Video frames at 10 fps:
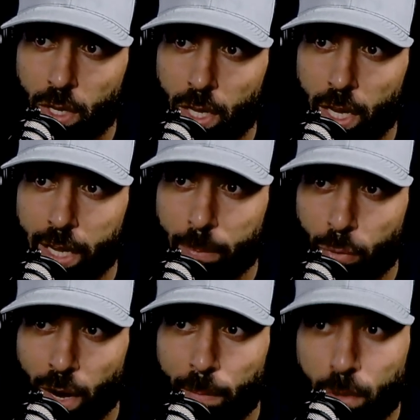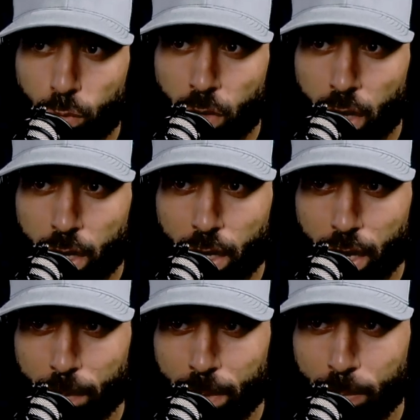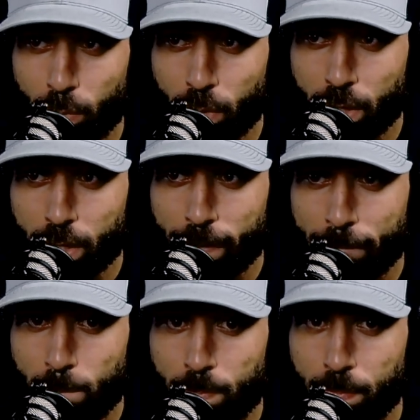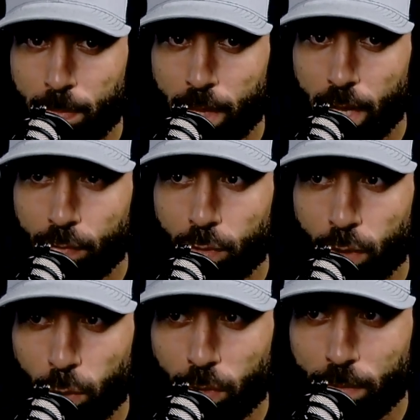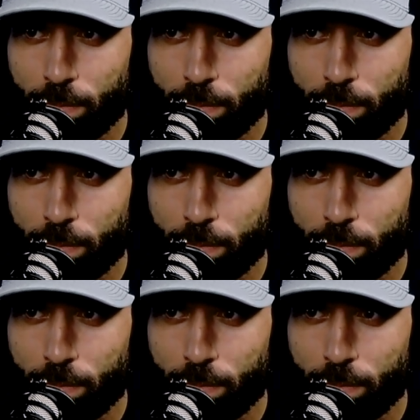And the problem is with cutting a lot of people is if you know them.